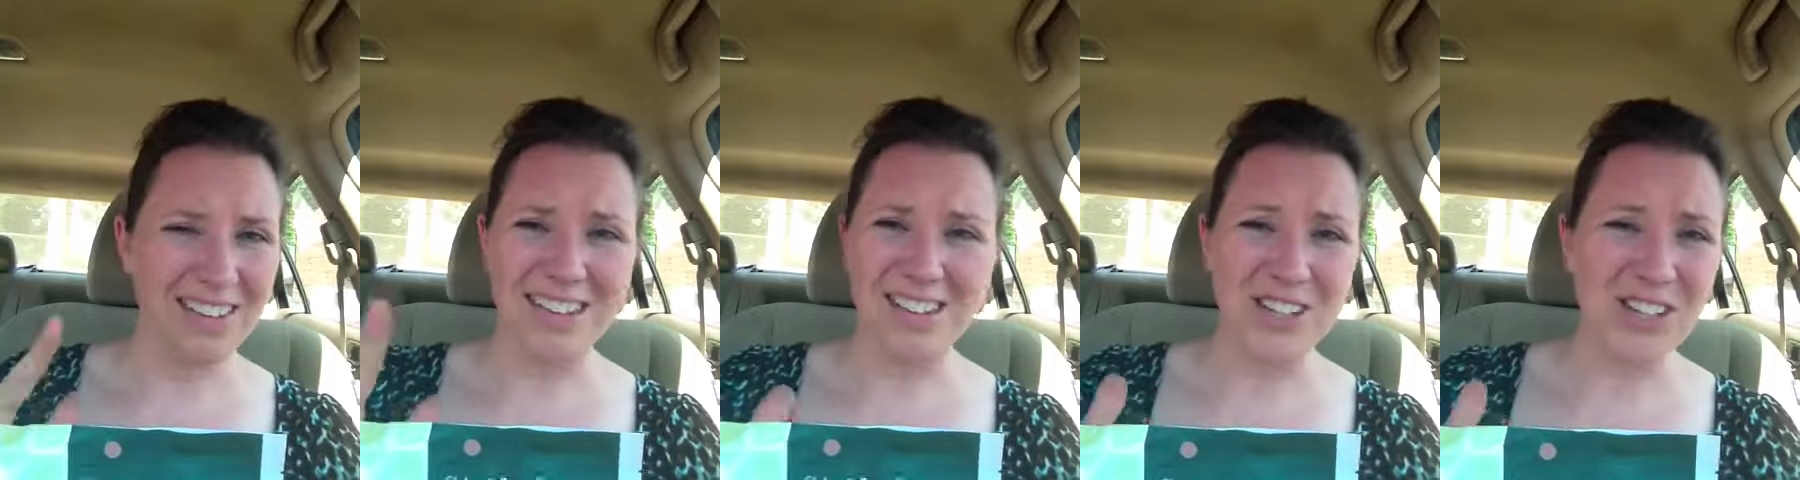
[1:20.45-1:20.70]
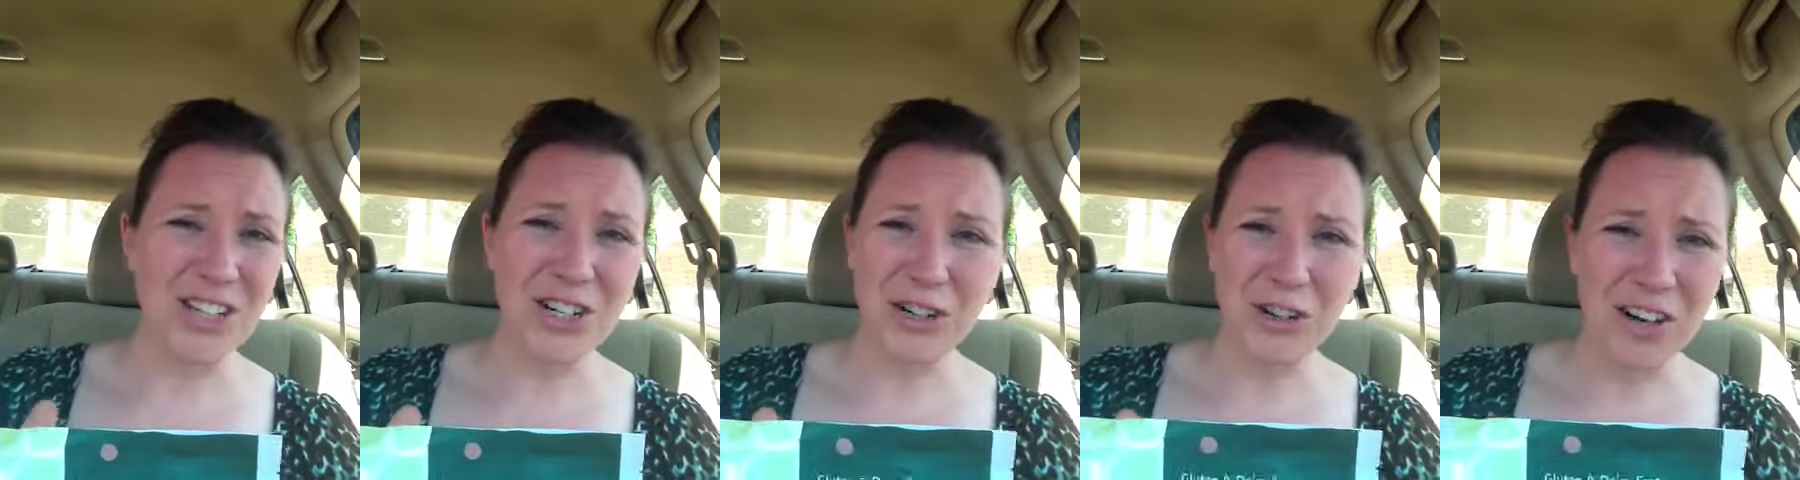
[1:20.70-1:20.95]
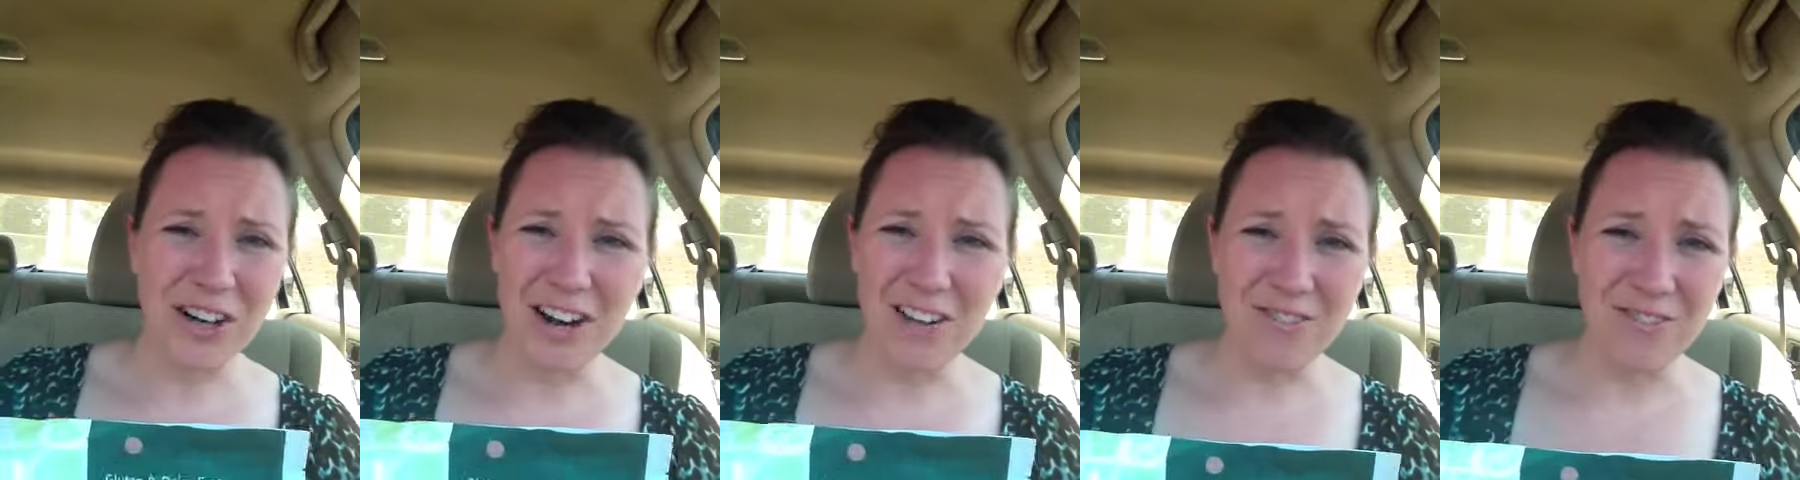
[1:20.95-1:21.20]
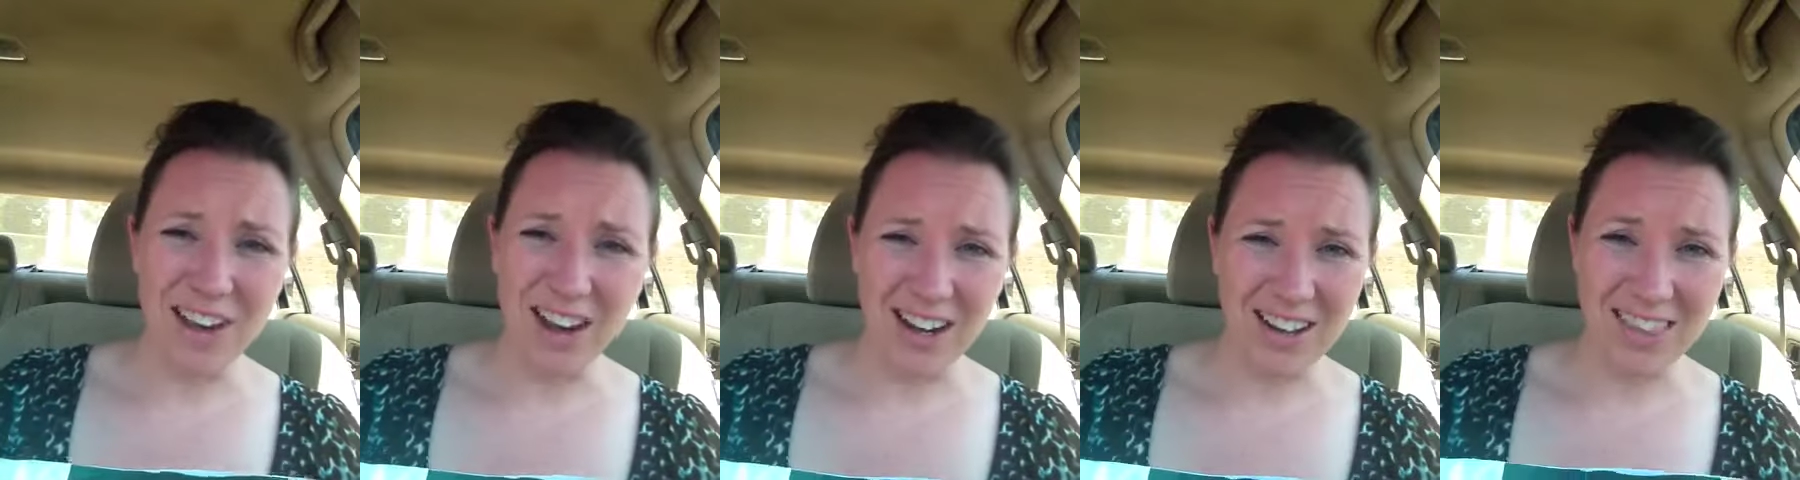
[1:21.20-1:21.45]
the jittery
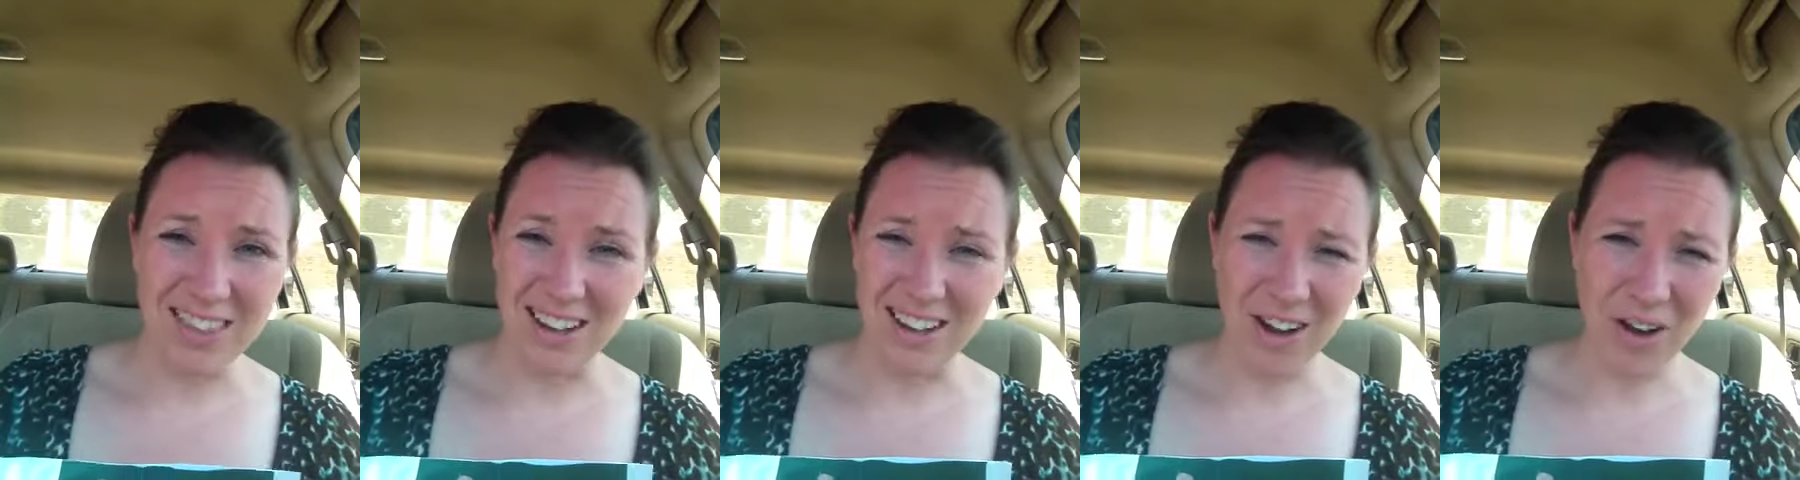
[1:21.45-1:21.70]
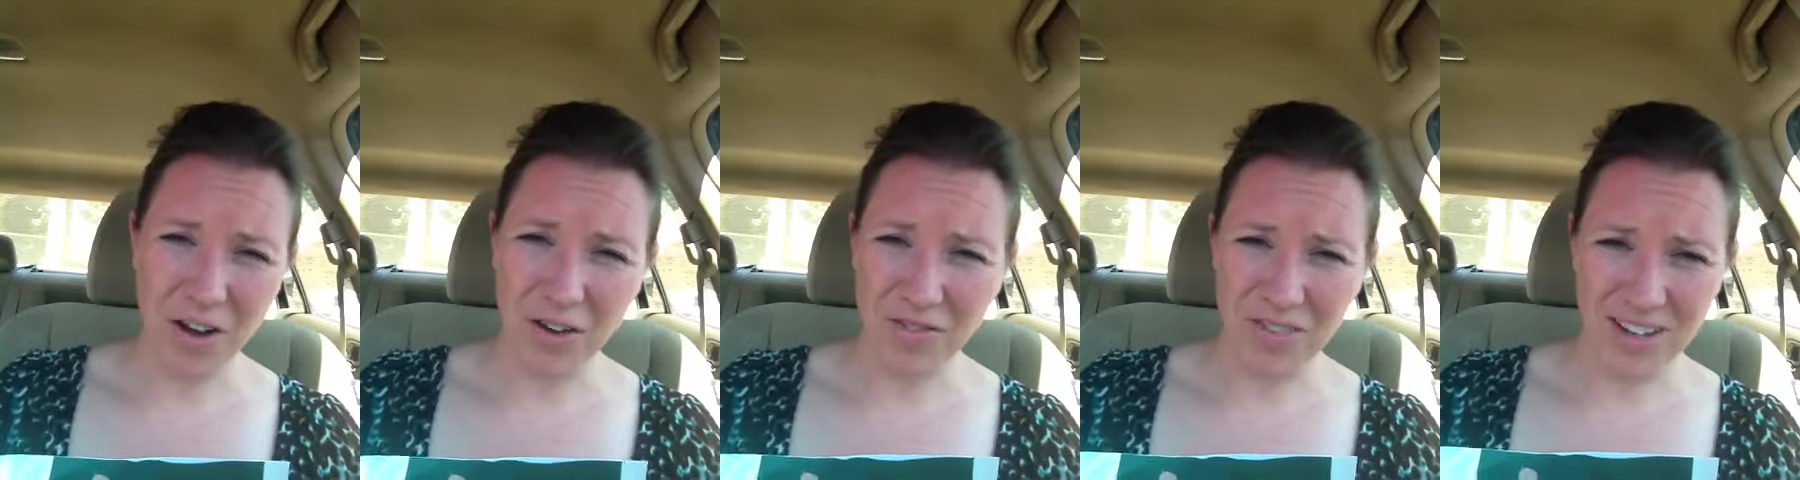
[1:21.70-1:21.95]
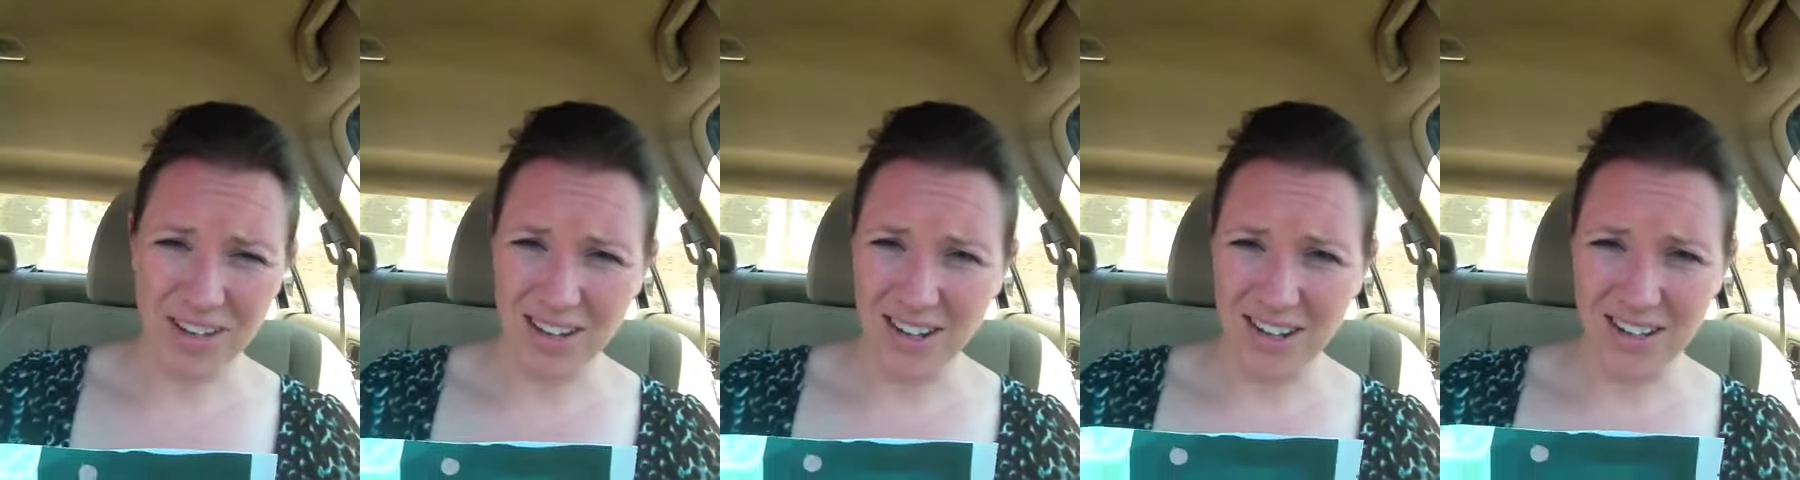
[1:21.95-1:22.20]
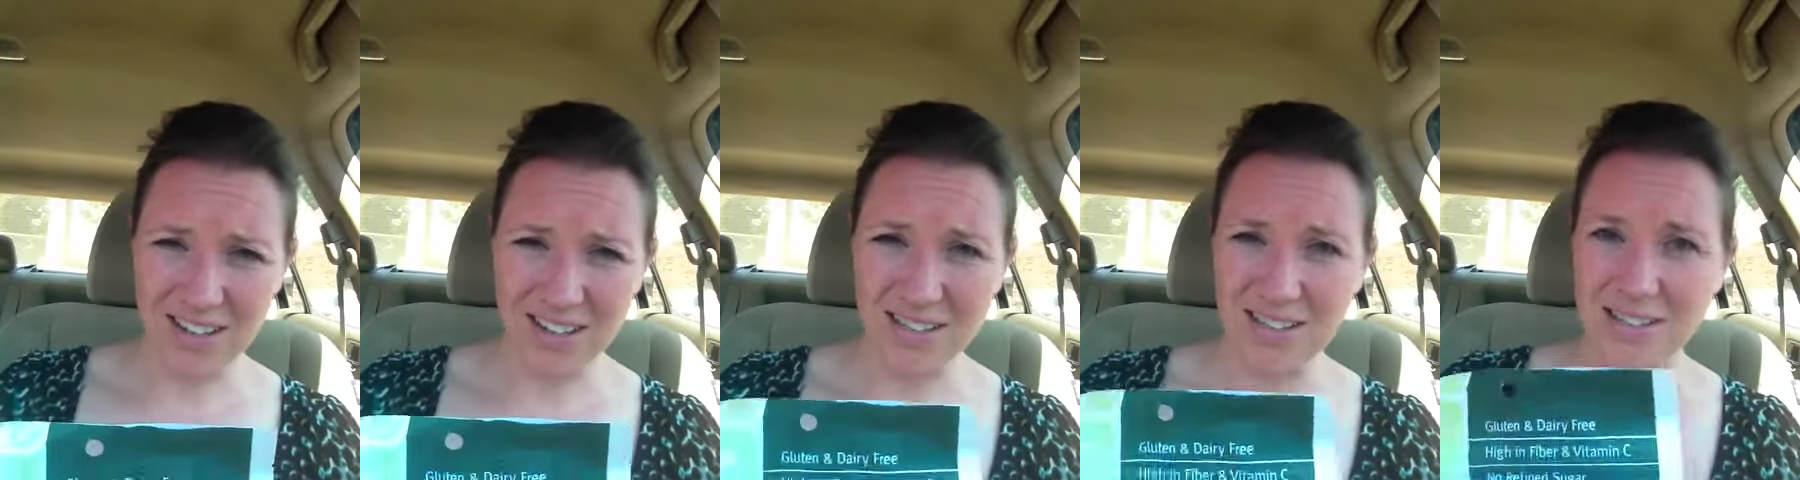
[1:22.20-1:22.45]
effect that coffee
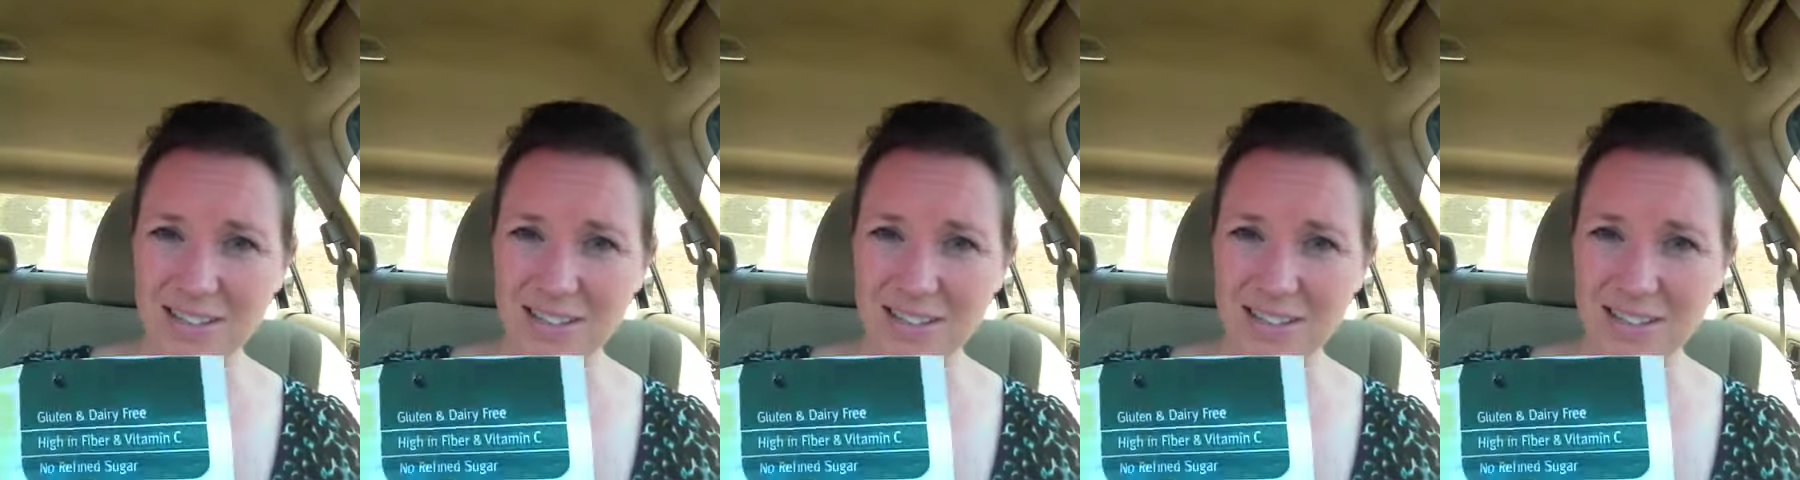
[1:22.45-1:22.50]
does.